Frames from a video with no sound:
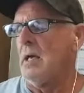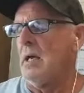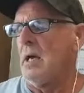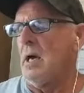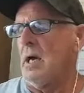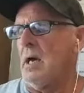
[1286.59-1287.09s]

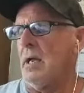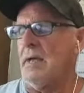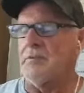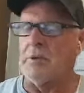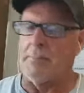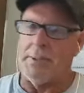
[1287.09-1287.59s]

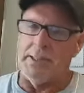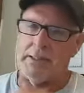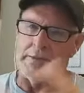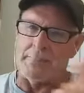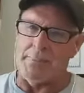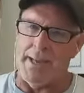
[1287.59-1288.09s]
have competed
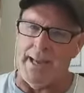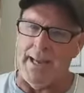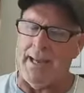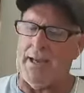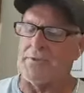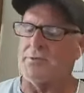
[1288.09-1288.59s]
in the
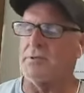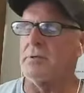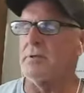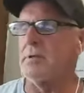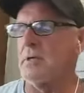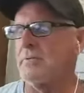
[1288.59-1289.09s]
past.
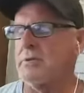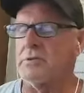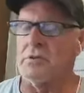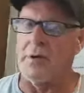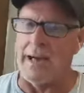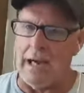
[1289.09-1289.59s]
Every
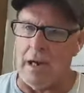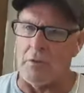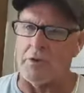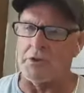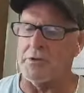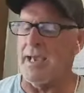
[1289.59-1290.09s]
2
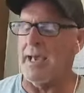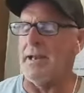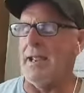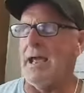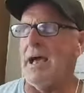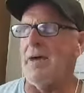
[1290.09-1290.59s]
hours you had to
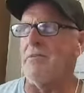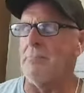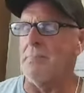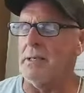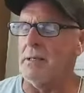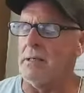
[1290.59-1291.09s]
have a
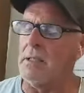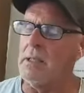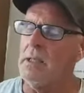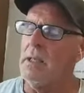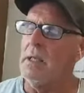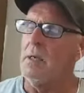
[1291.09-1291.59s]
meal.
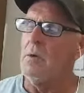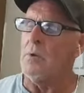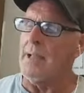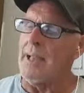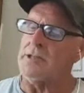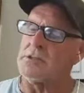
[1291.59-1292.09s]

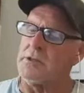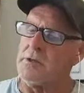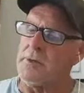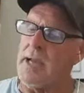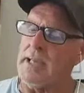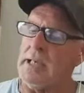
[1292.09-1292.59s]
Well, actually, you're
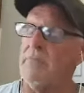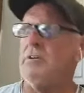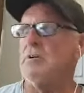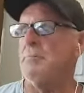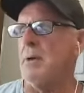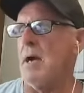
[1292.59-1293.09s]
not giving
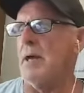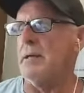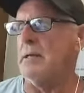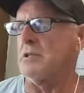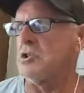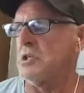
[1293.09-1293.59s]
your
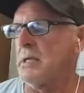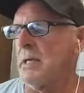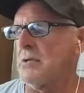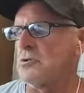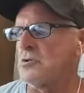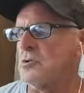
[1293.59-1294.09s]
body a
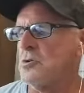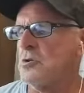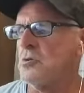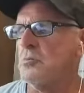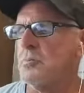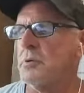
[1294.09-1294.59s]
chance
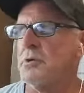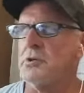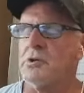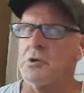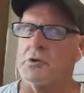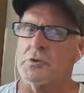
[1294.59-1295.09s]
to
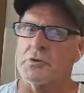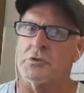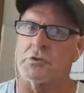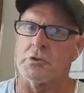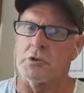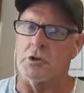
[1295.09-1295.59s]
produce
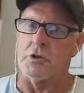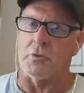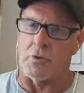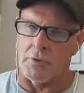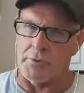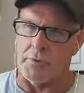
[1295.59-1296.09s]
your
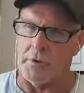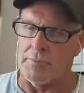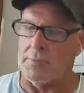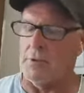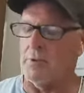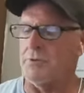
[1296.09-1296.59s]
growth
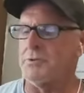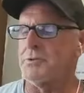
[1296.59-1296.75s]
hormones,